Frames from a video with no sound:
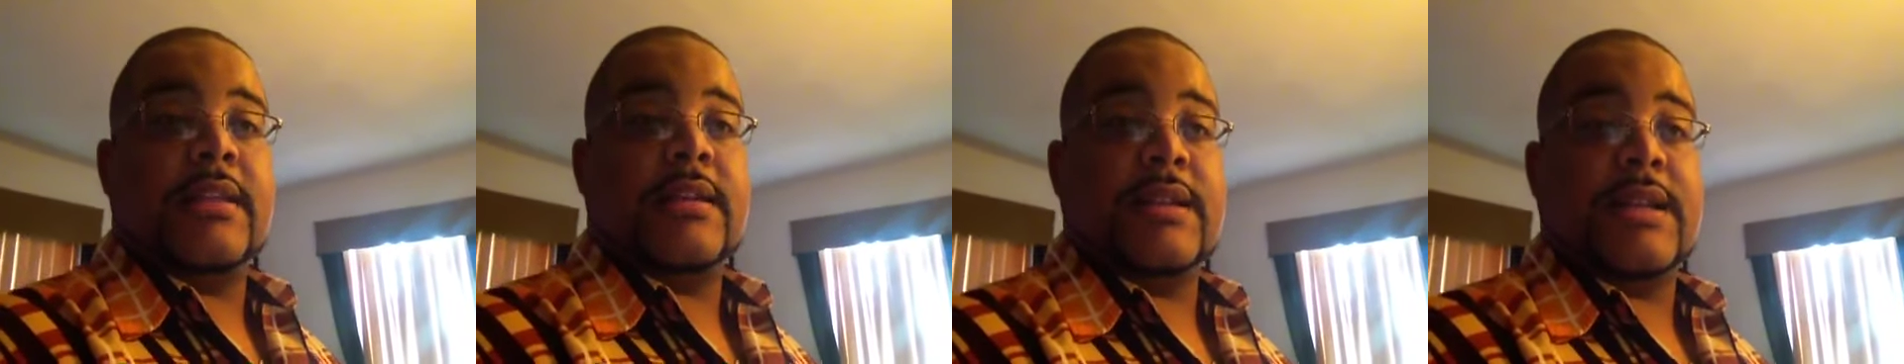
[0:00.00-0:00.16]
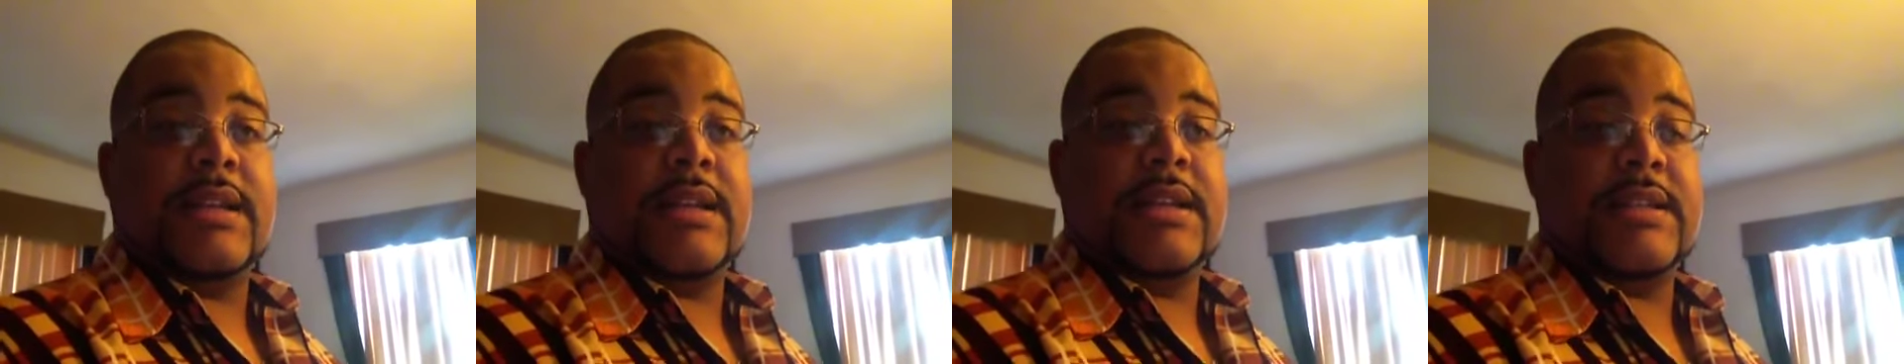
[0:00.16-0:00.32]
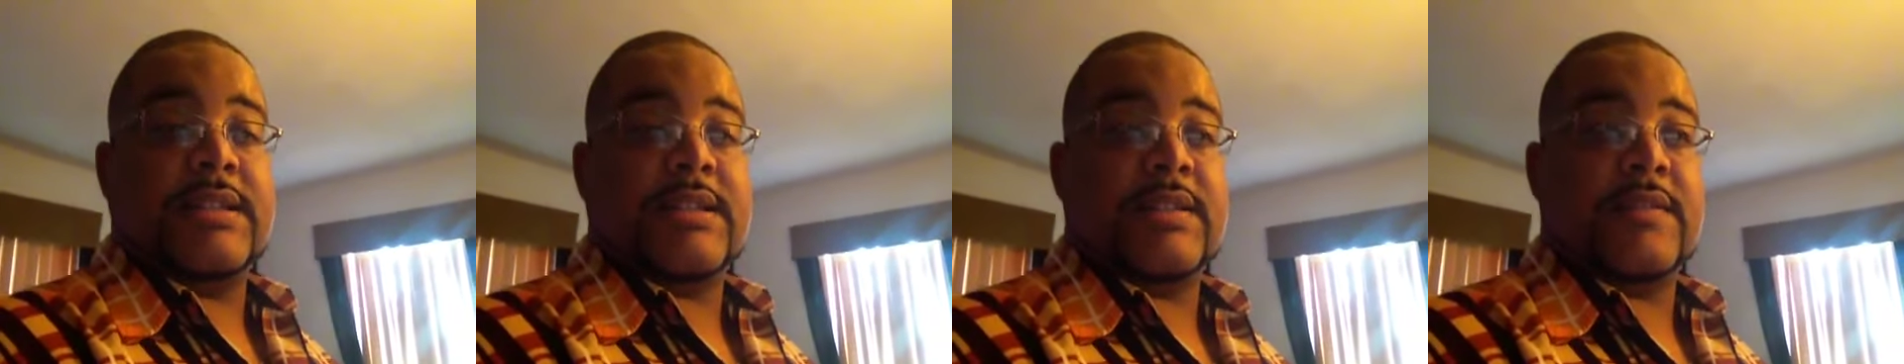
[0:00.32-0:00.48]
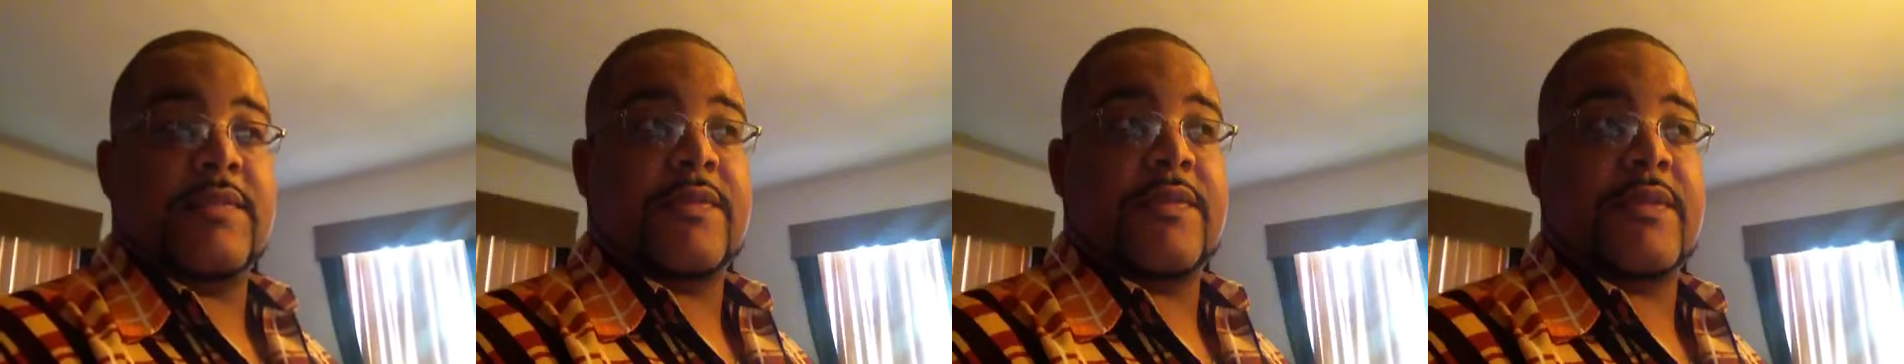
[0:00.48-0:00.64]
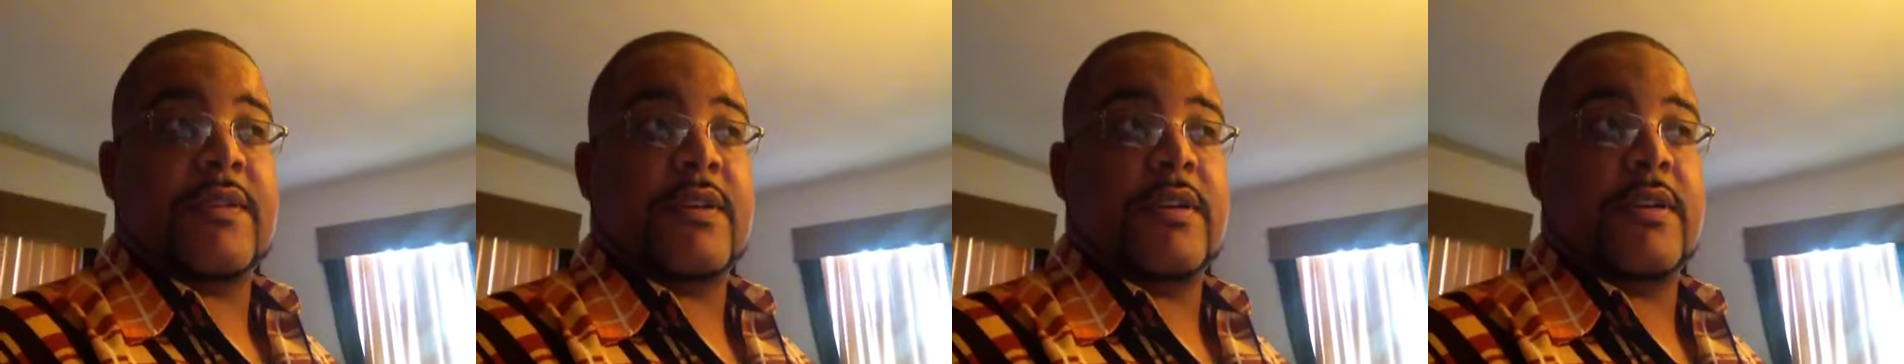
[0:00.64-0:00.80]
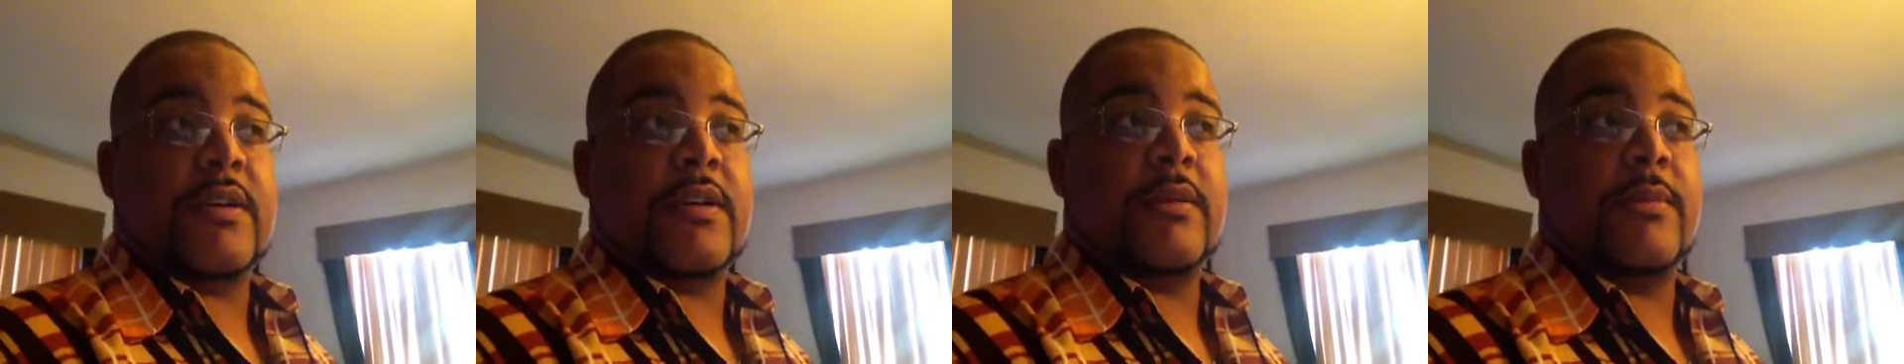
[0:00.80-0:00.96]
he's
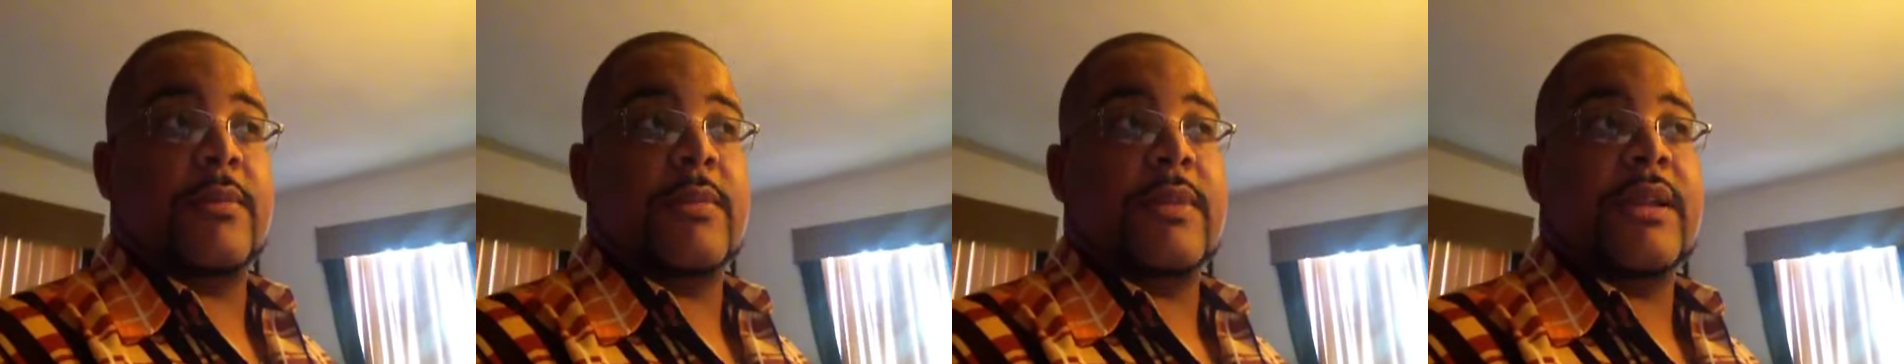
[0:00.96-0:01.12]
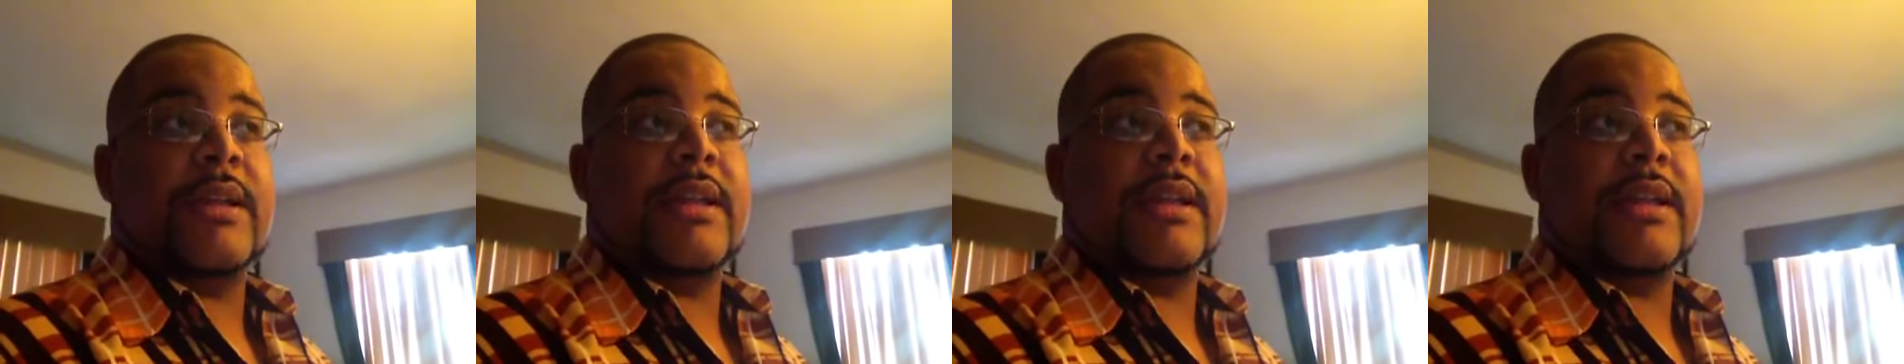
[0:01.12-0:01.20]
from